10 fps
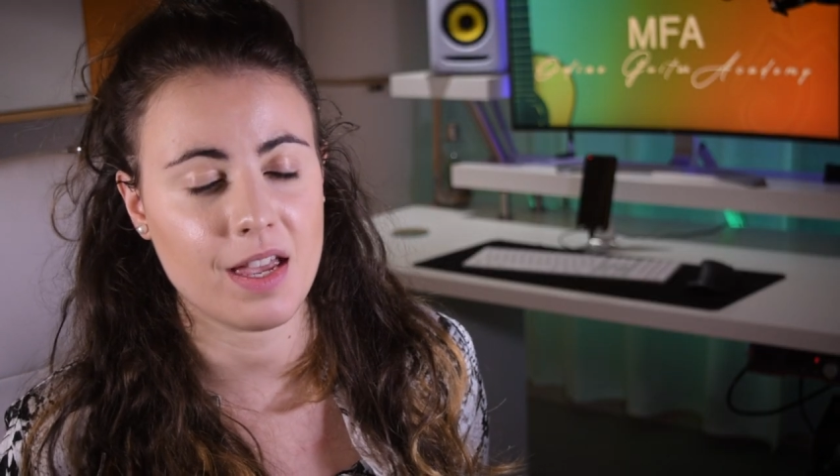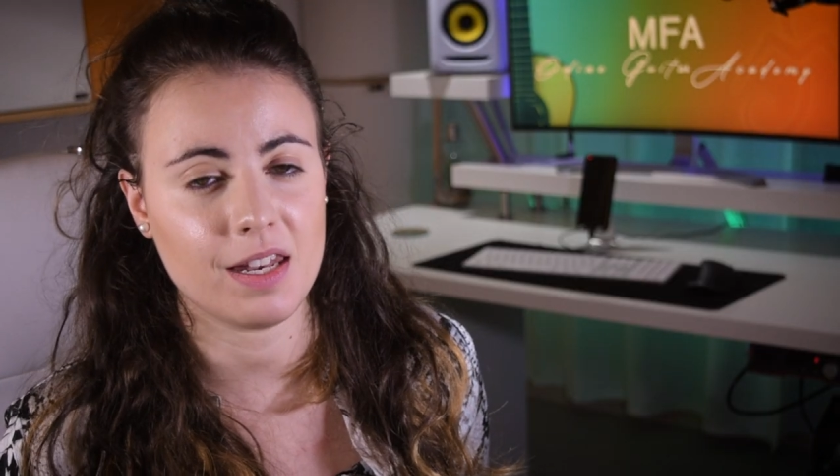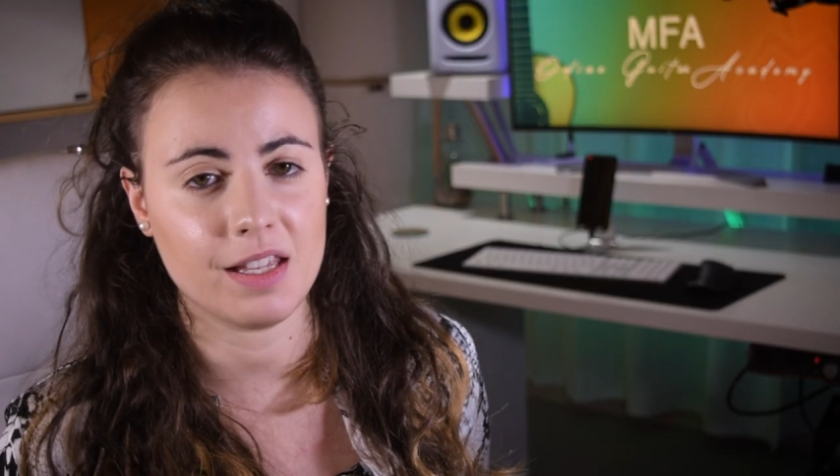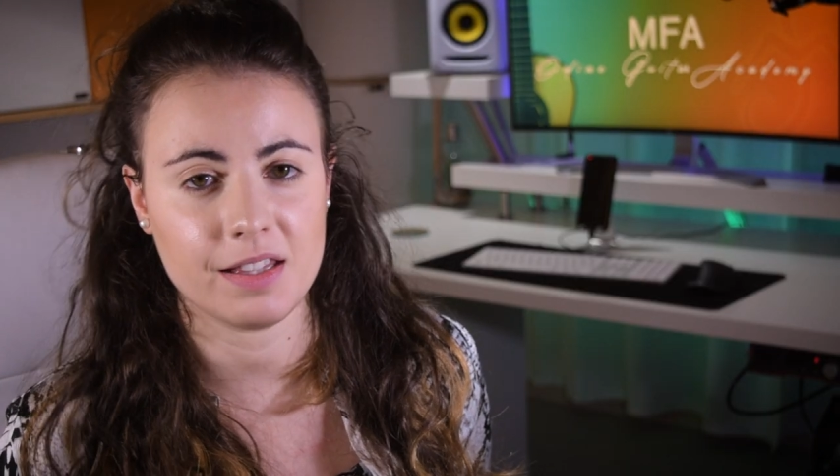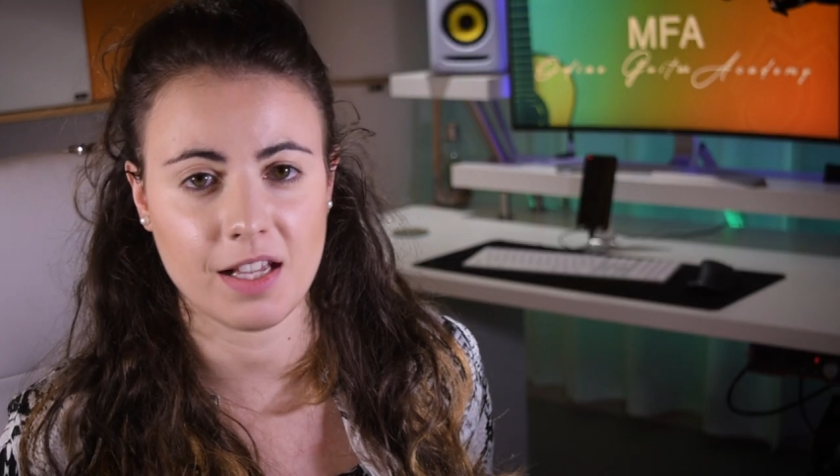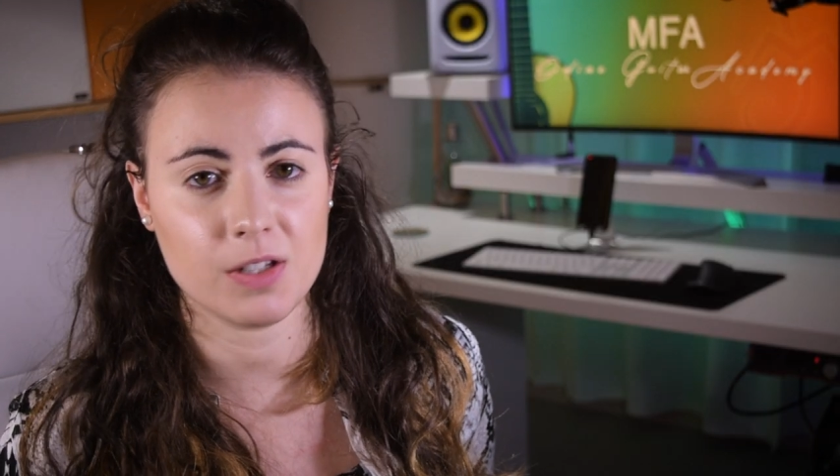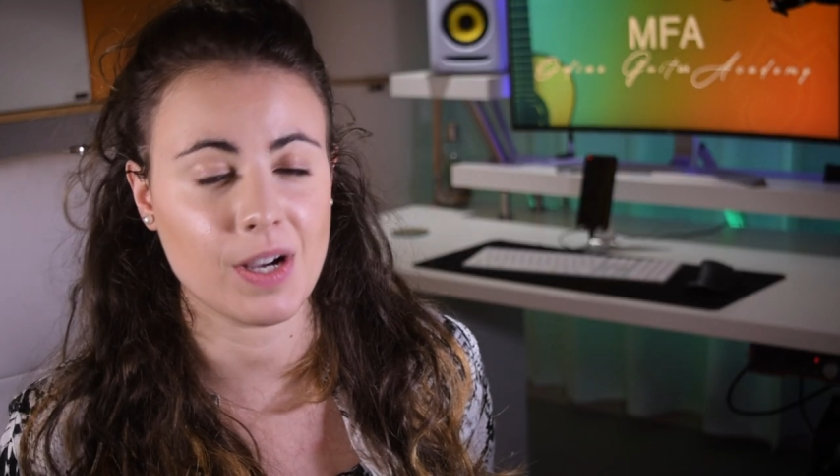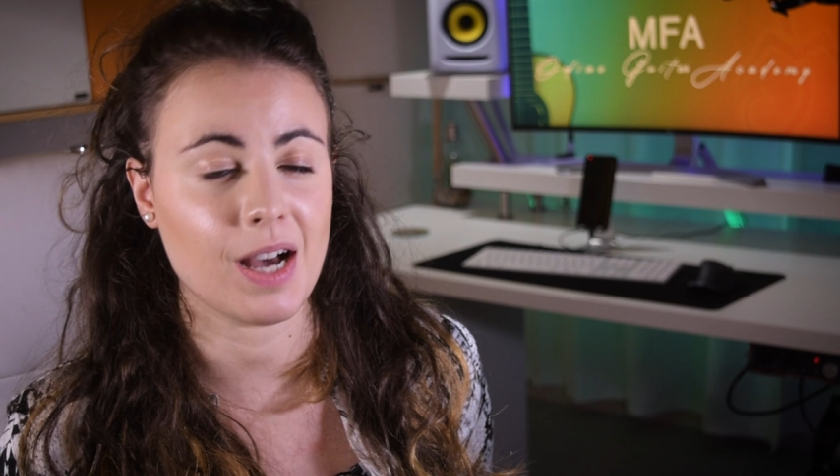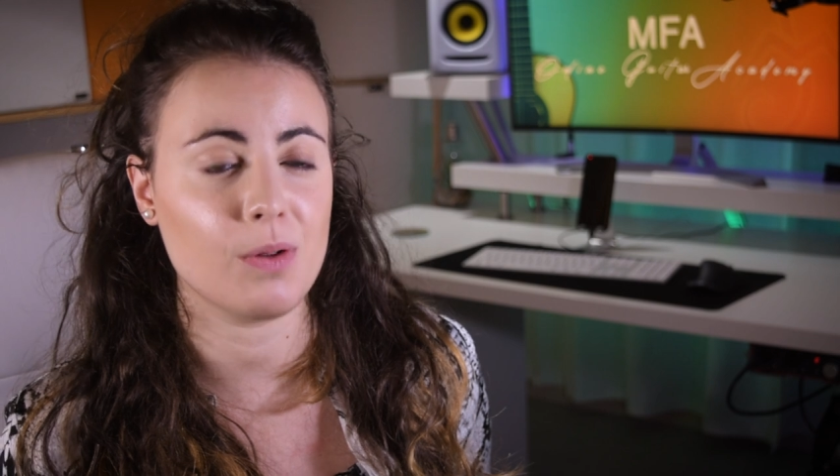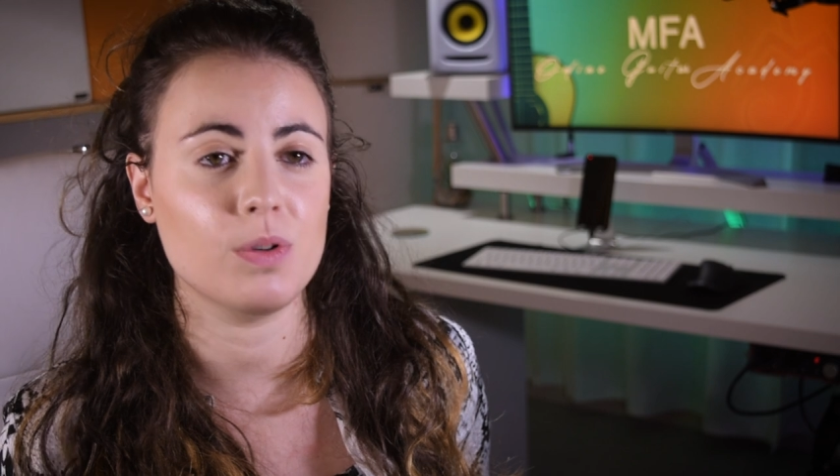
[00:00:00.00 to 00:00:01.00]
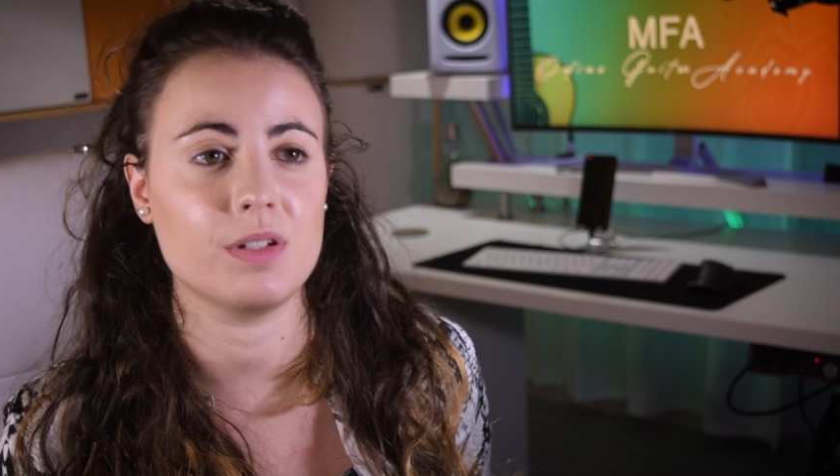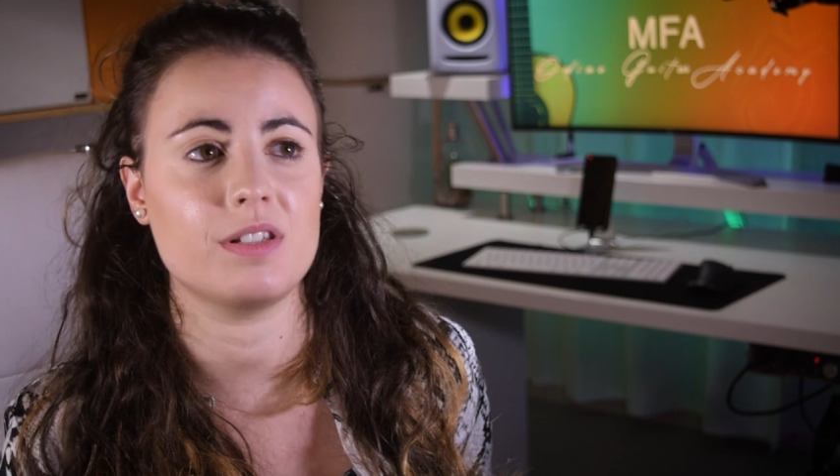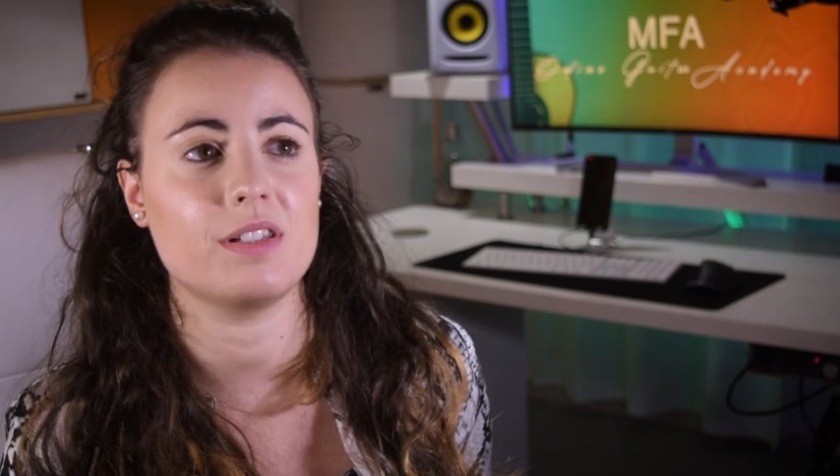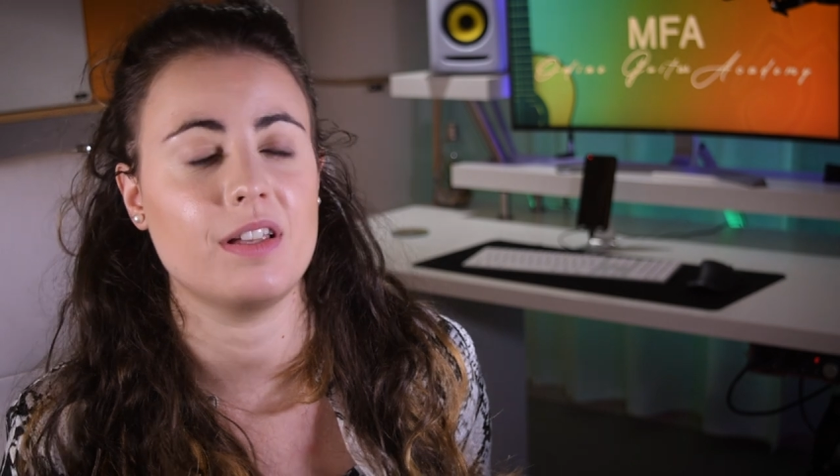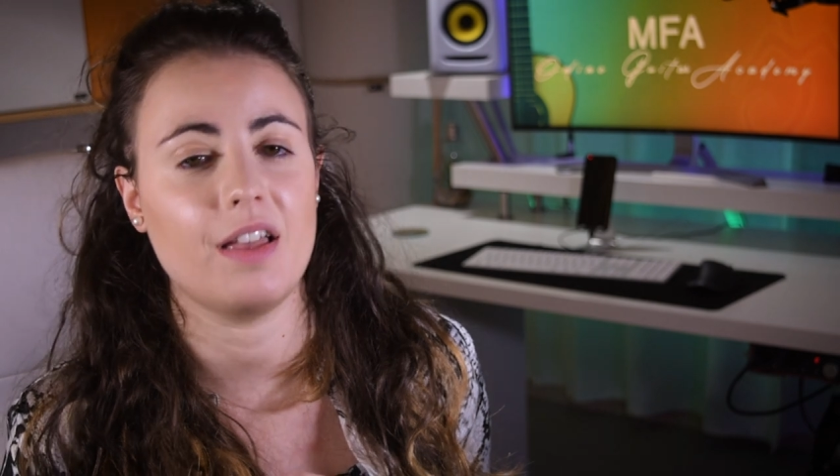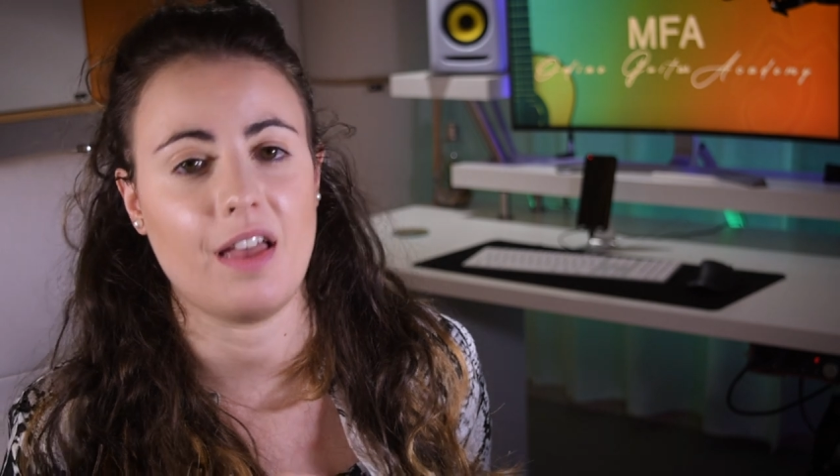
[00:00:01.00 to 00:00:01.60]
And I tell you, I was